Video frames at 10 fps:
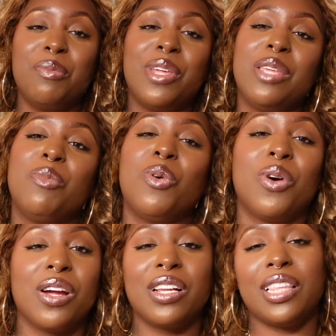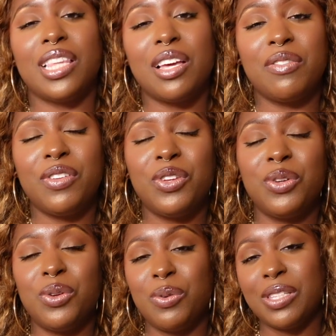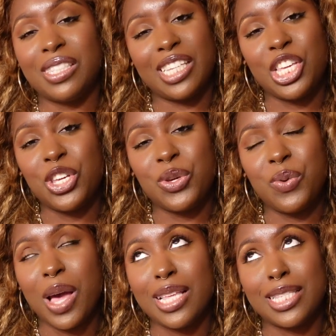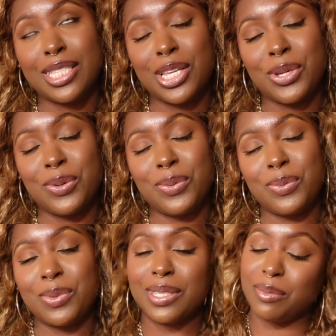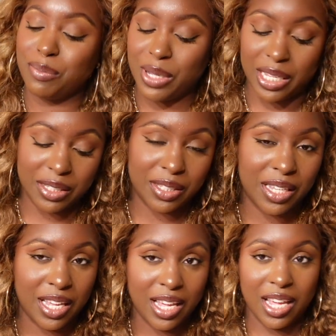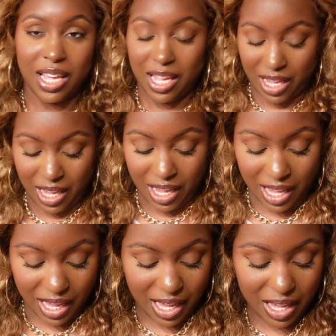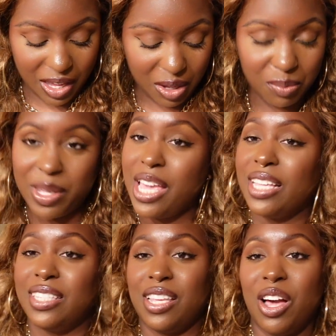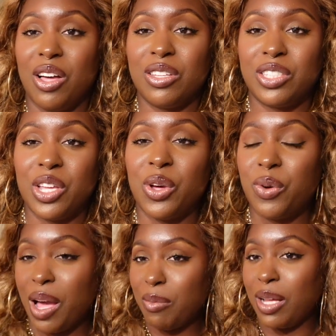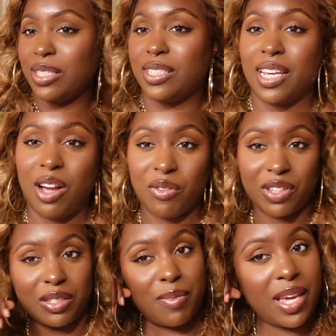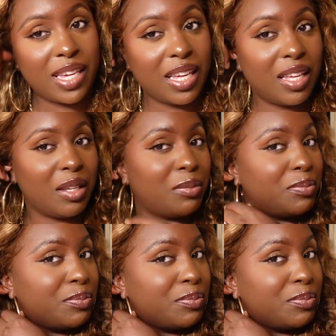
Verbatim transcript: Many more. Love you. See you soon. But, um, but yes, y'all. So I'm about to take off this makeup.